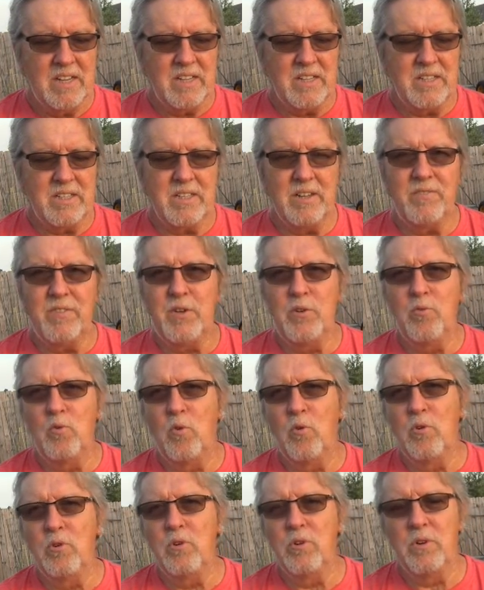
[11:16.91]
if you
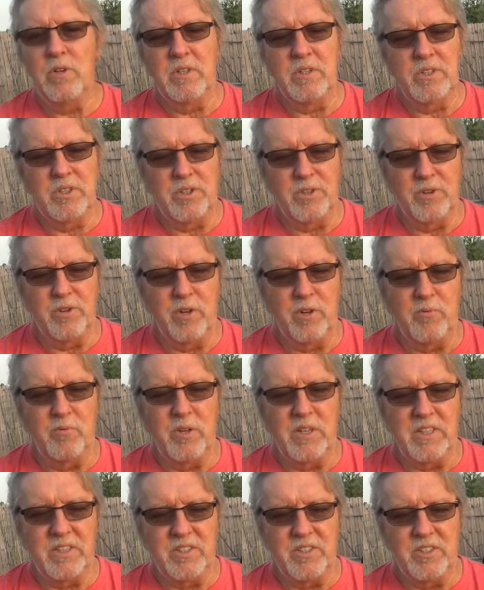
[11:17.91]
order, it's
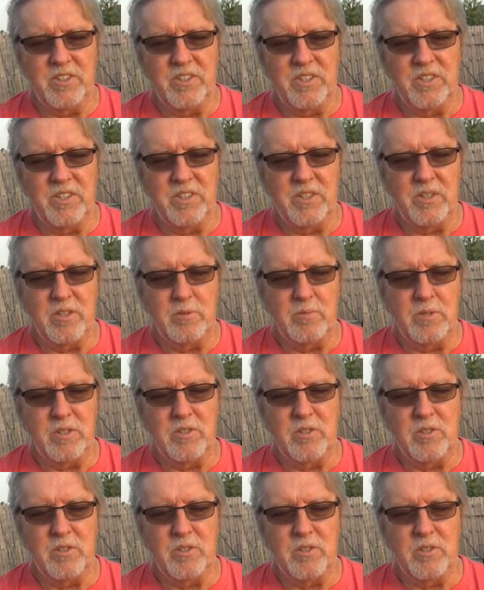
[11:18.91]
31 inches, excuse me.